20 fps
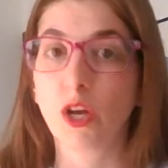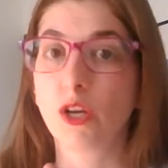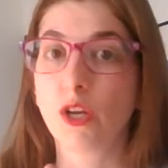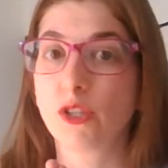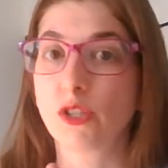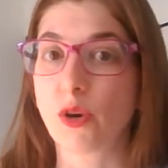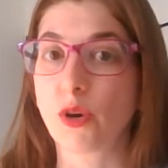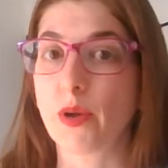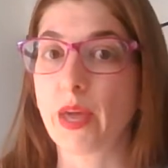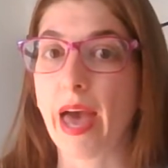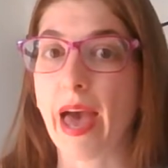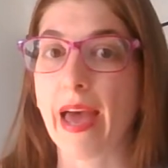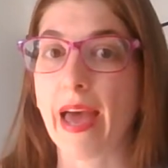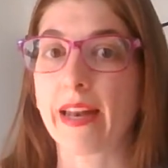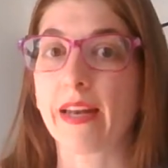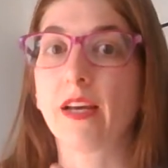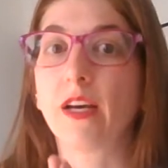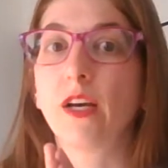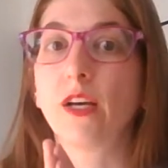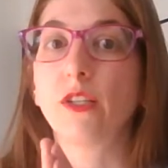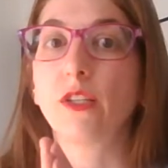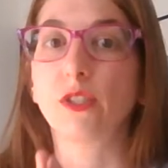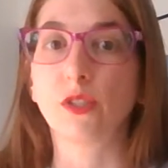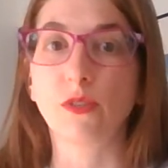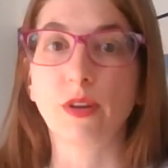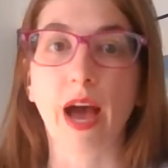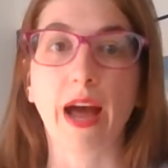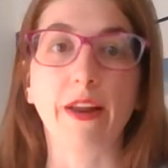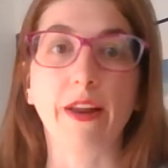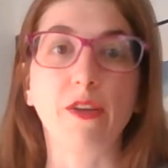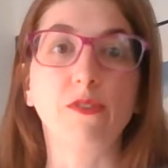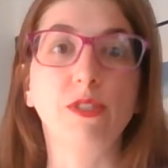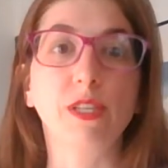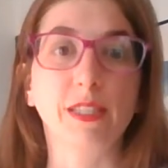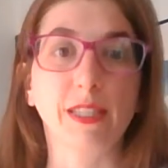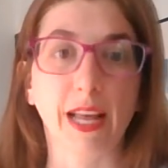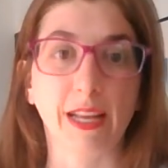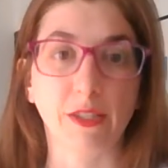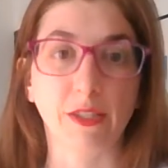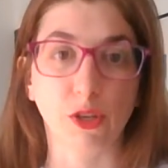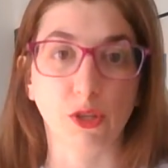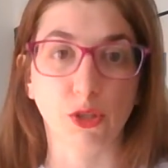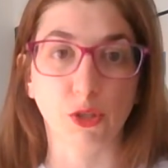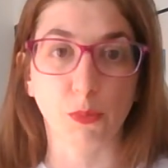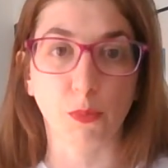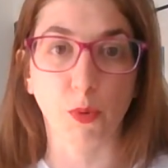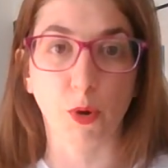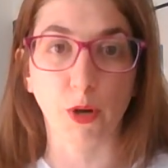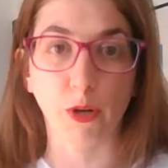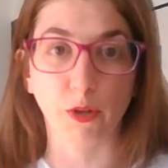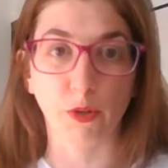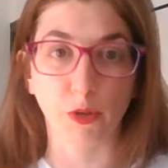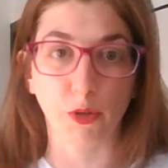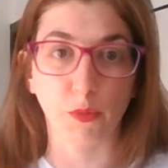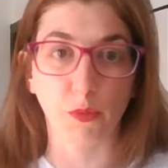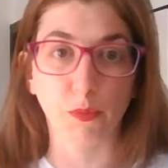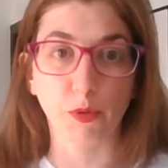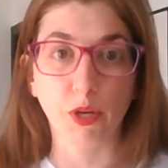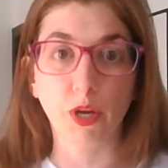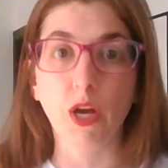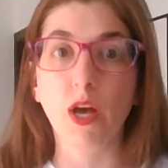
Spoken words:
So again, do not use this as your support group.